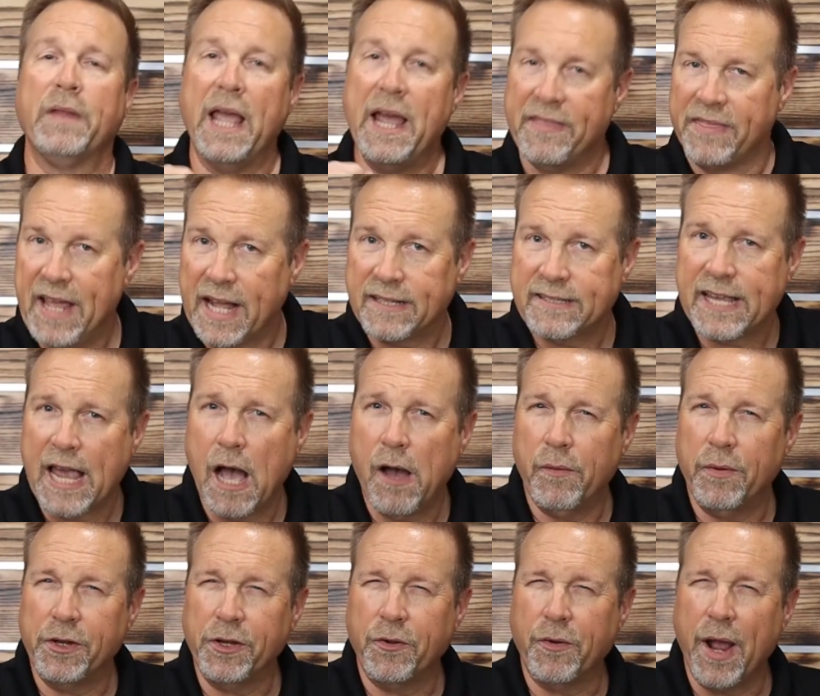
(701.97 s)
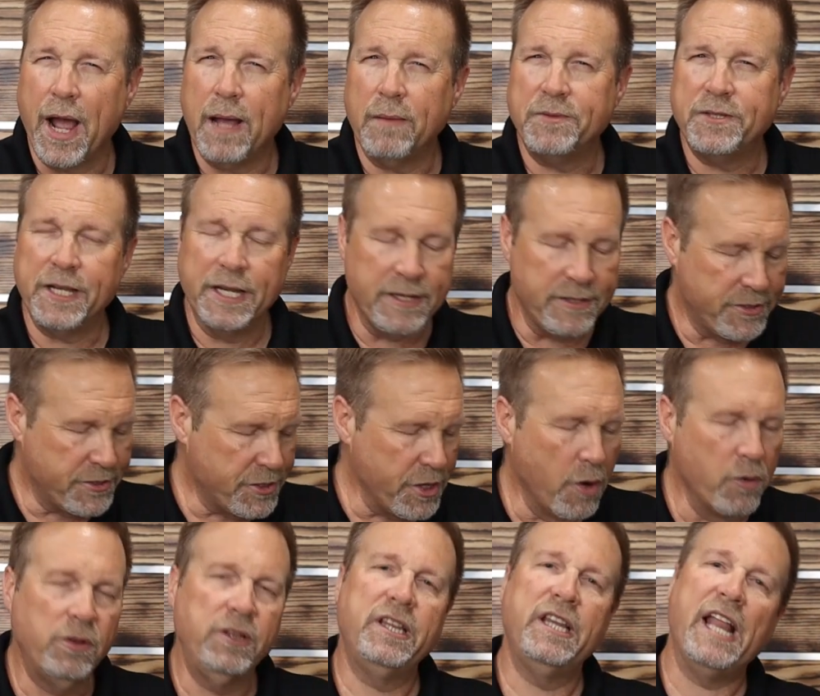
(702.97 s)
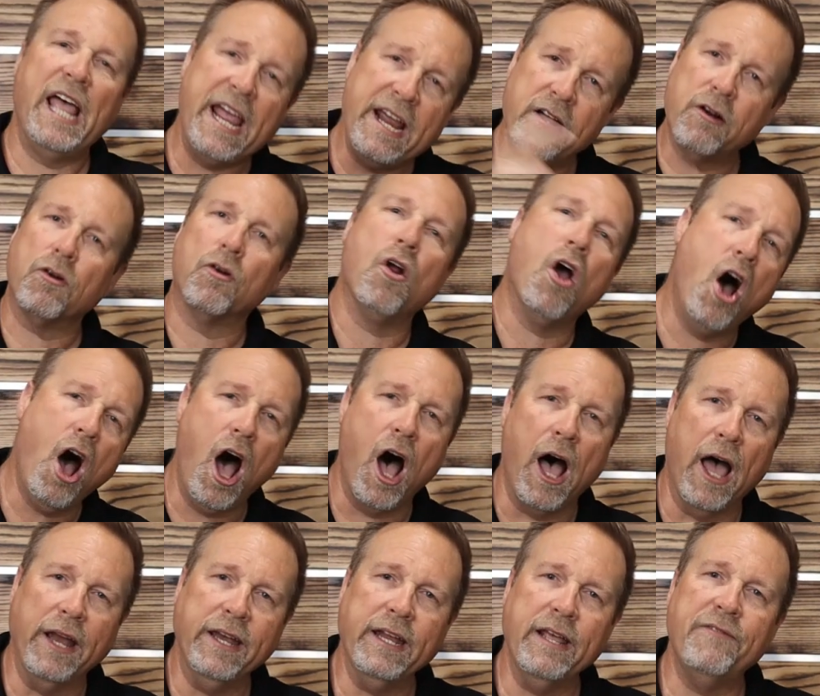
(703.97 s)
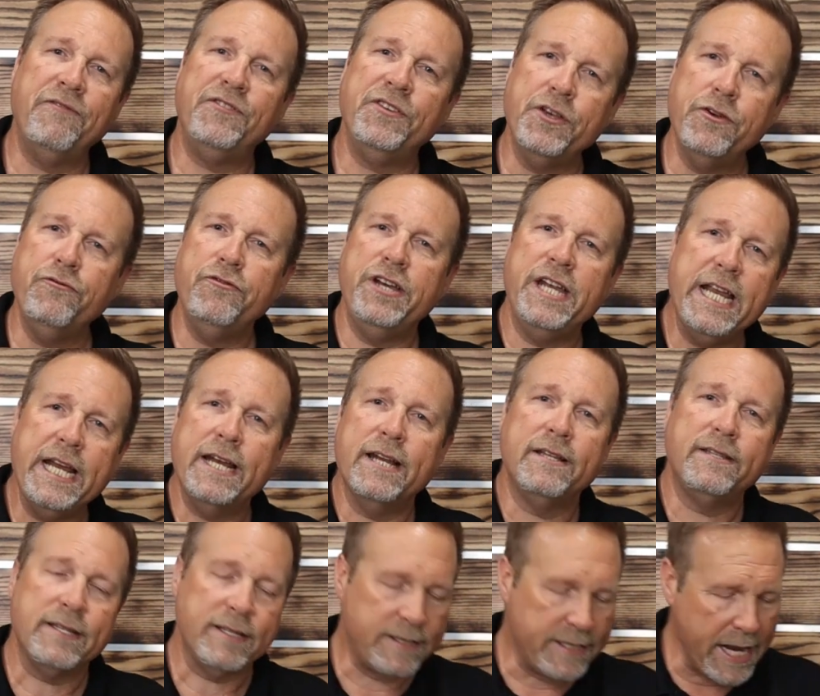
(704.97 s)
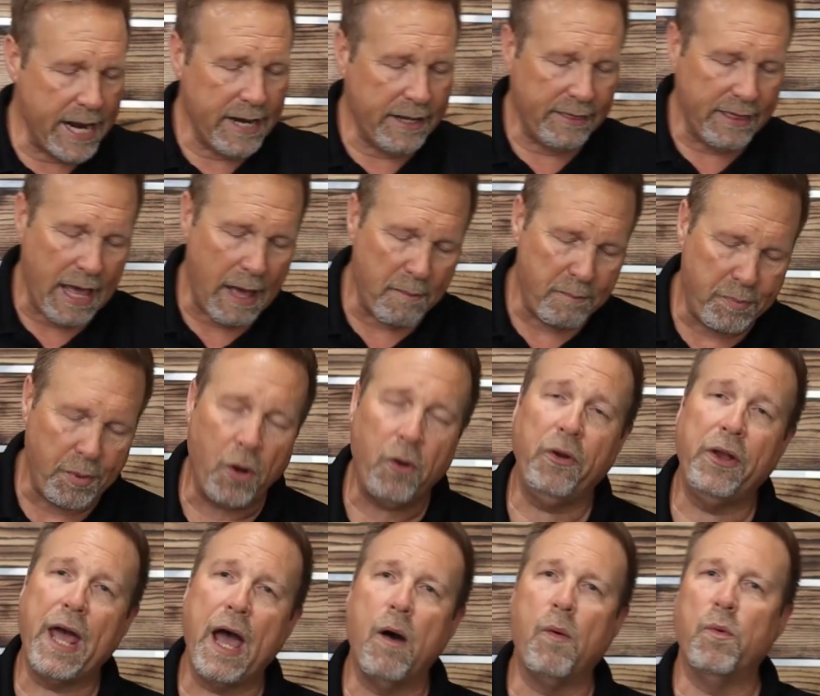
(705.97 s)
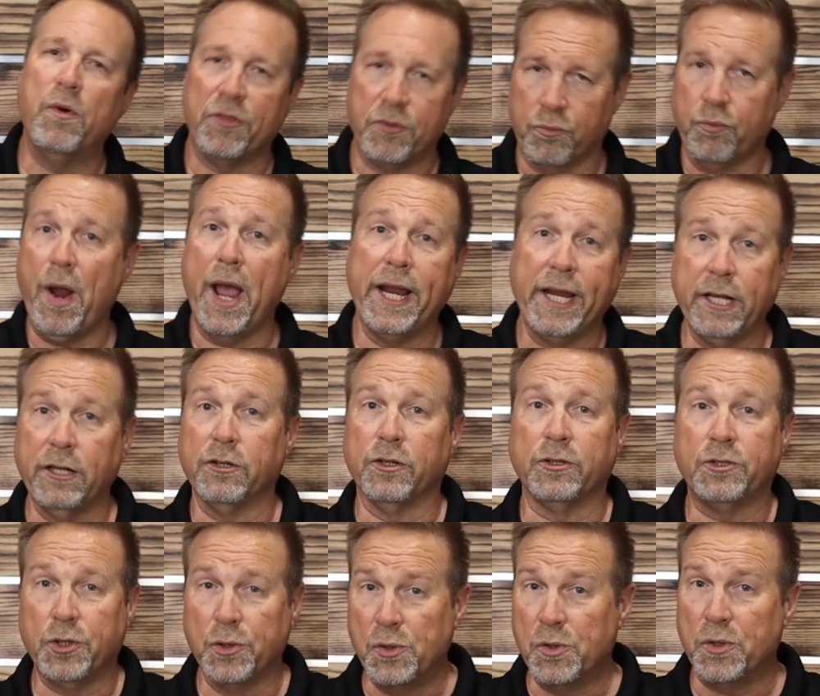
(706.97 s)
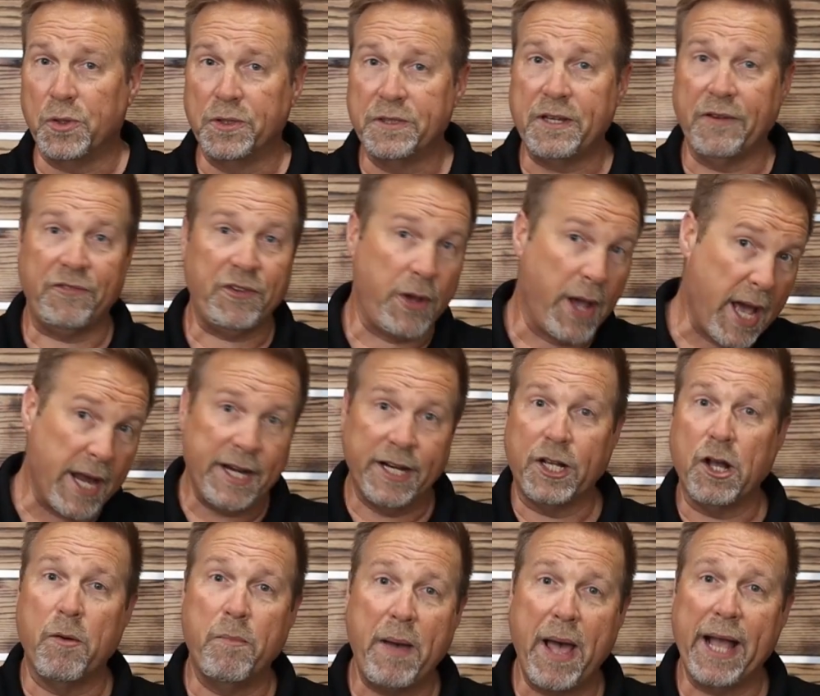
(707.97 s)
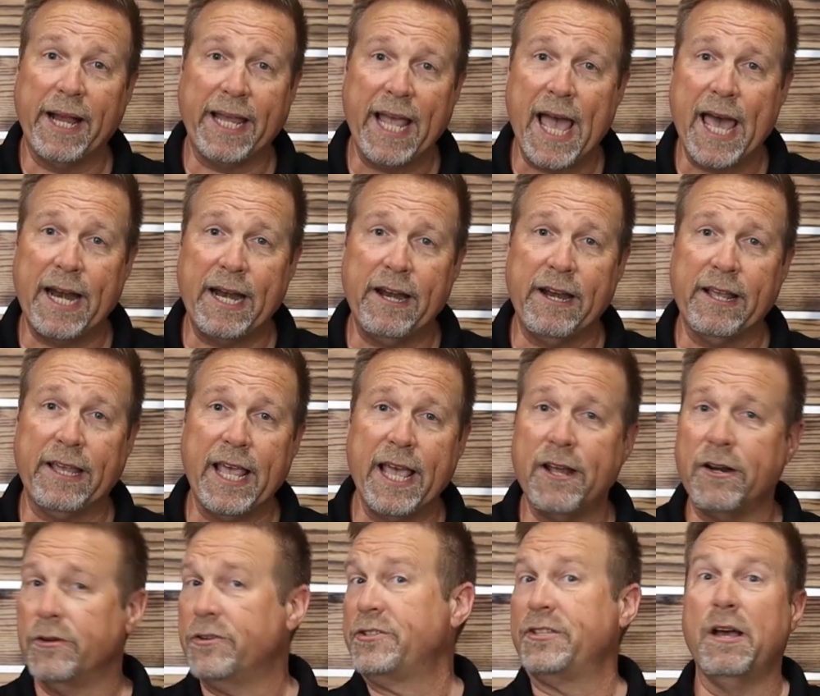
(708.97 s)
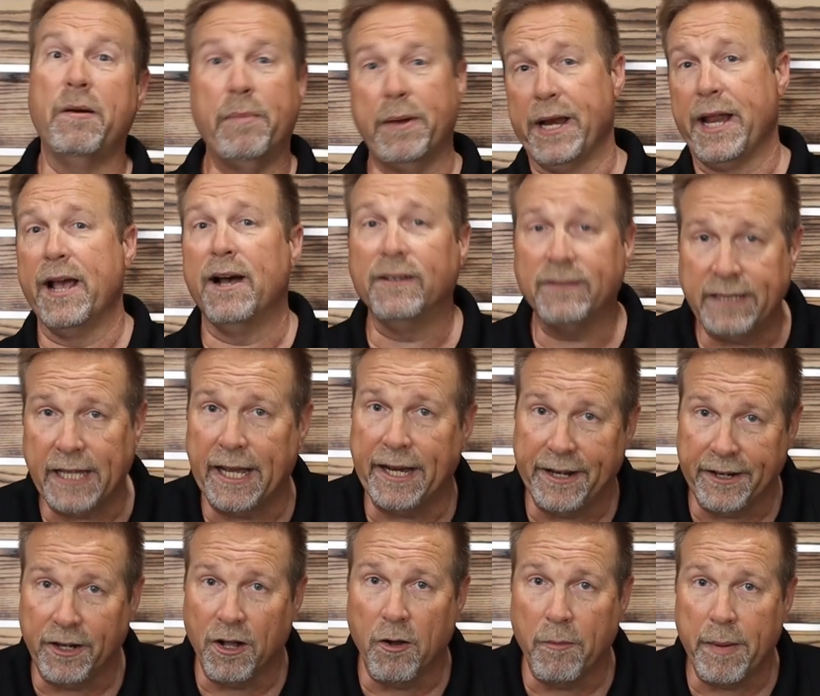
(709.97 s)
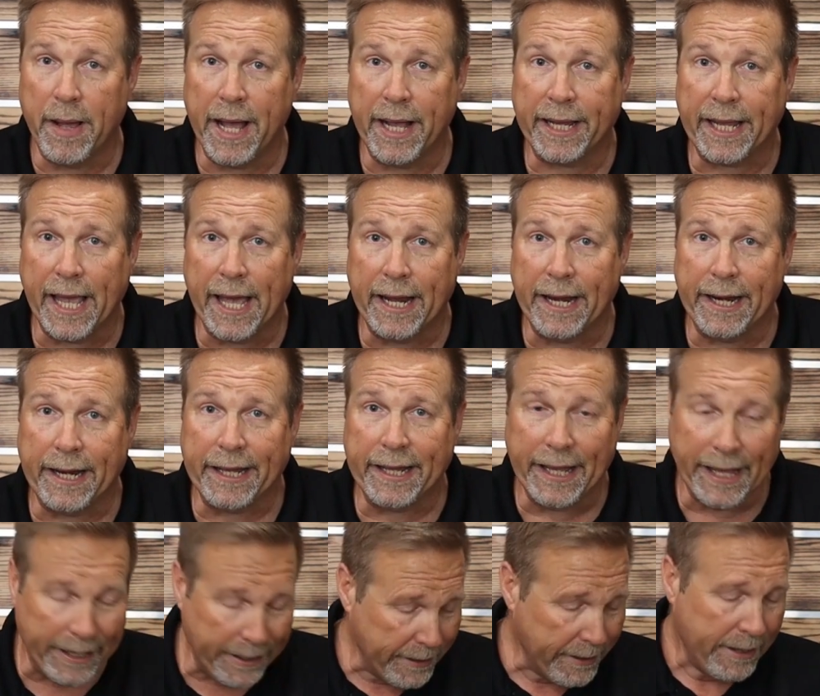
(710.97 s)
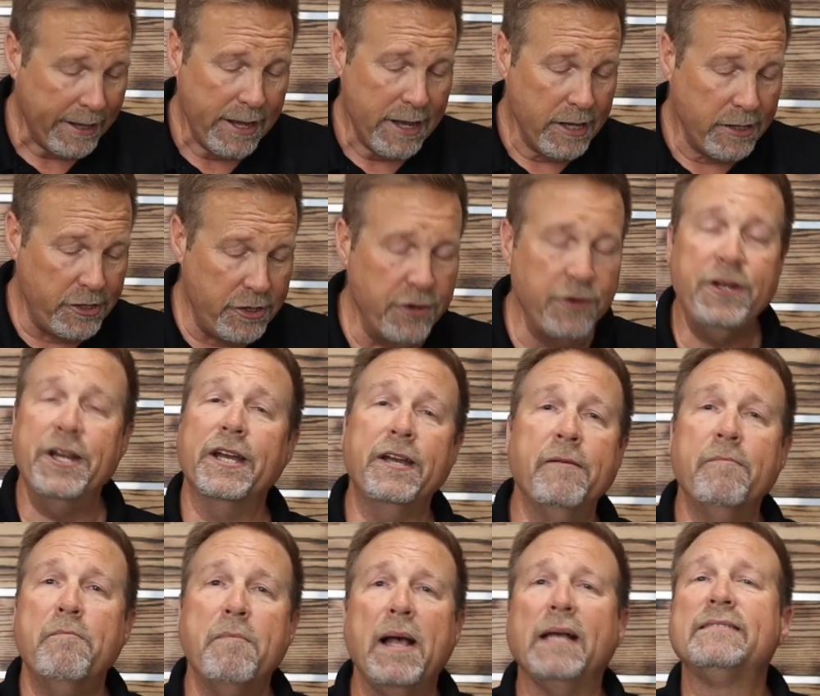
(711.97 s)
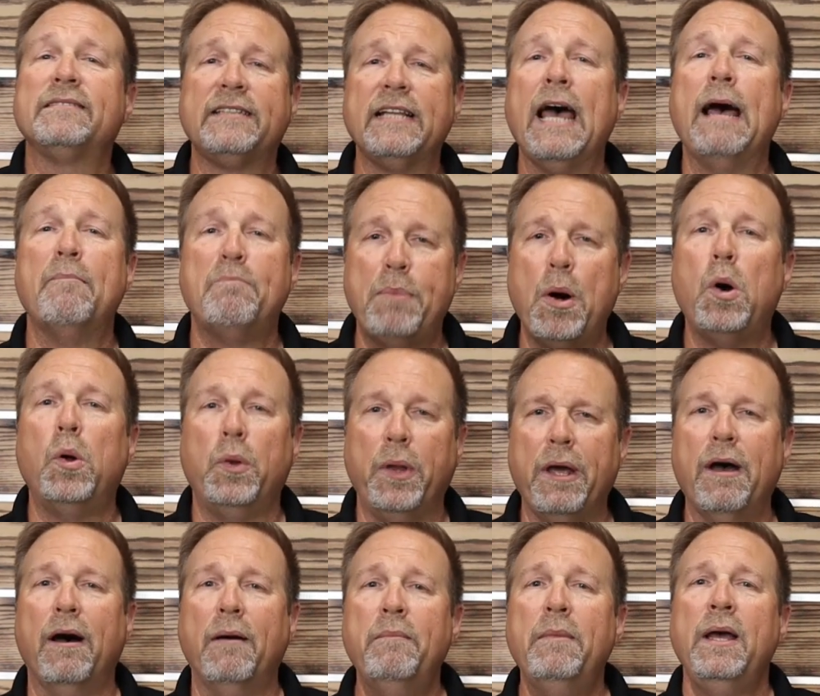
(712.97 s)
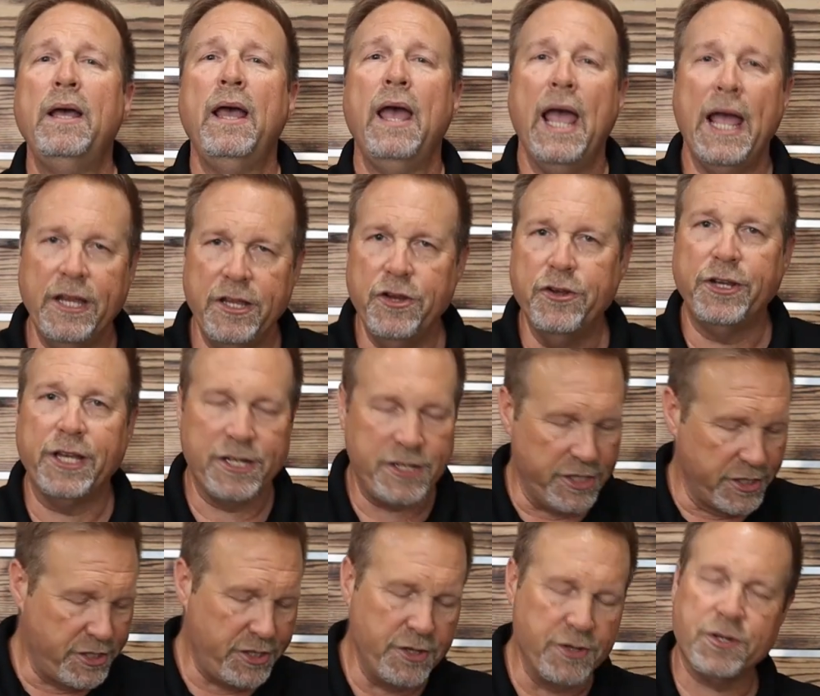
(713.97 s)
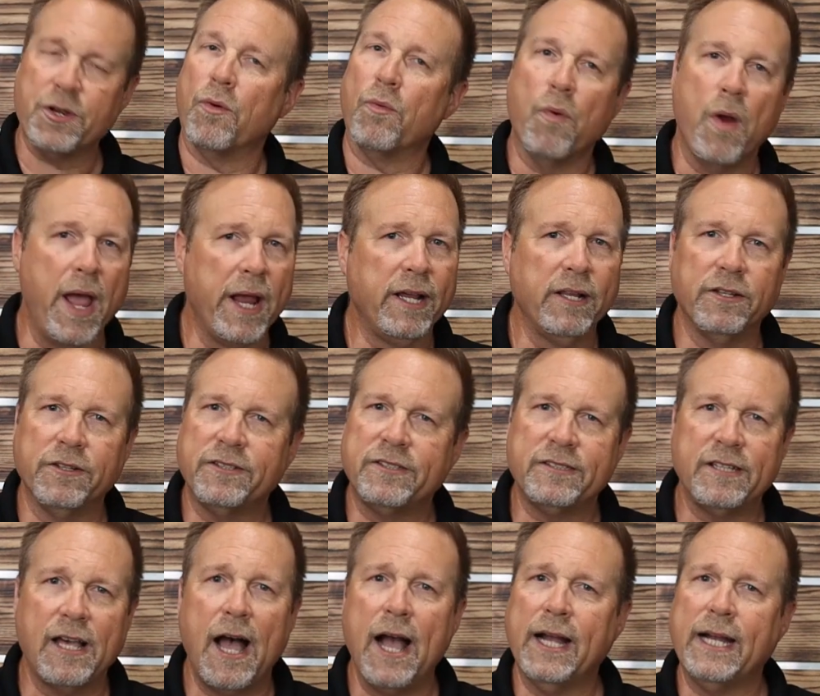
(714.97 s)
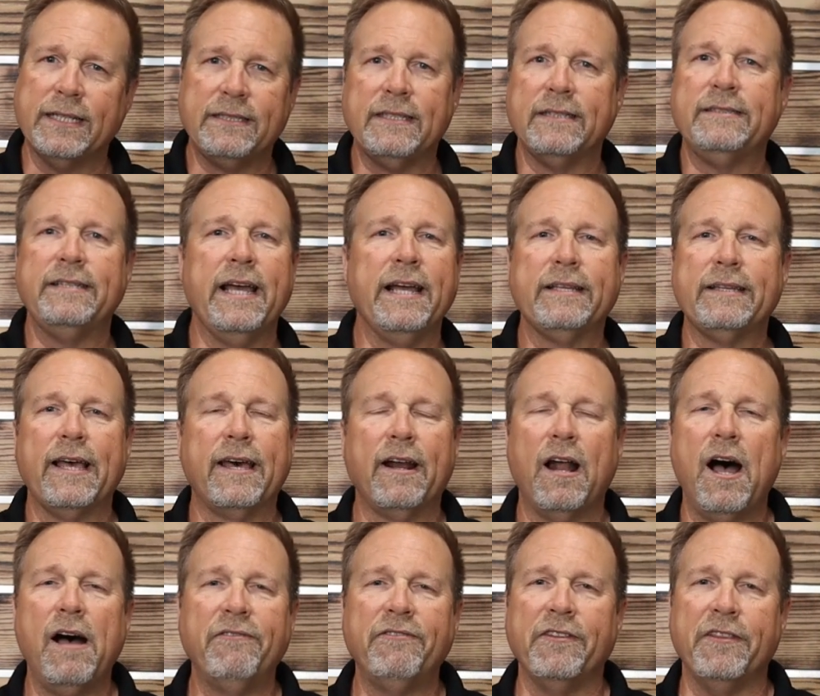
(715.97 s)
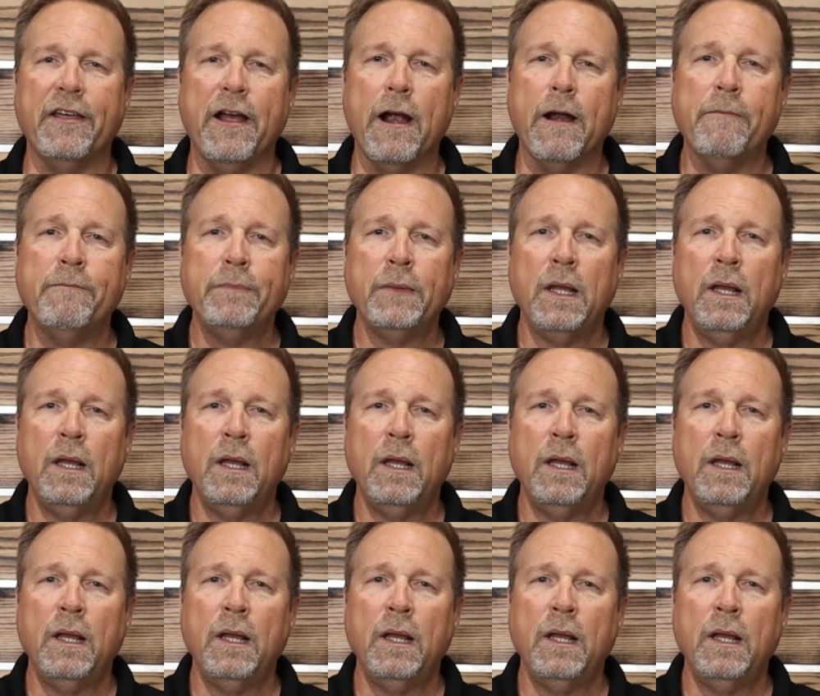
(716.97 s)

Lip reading: And that's how it grabs in. So later on, if you needed to take that bolt out with regular tools, if you had to go back at it again or somebody else had to go back at it again, you didn't mess that bolt up and you could just use a regular socket to take that off of there.